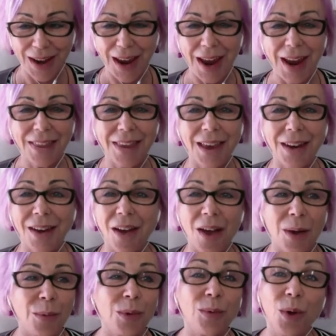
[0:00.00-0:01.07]
And then I
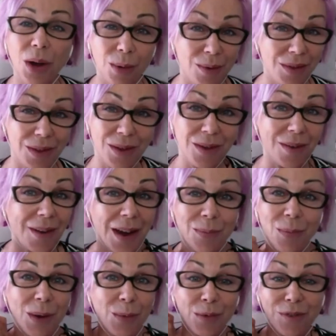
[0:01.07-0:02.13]
would work with you and
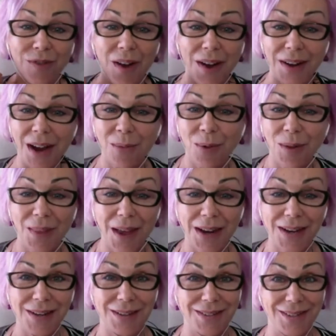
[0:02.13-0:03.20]
we would find out what that
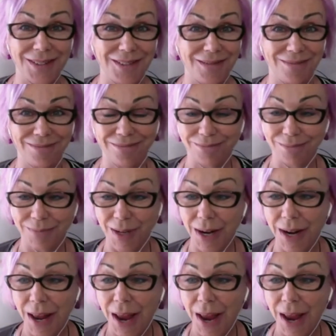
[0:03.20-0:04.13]
is, right?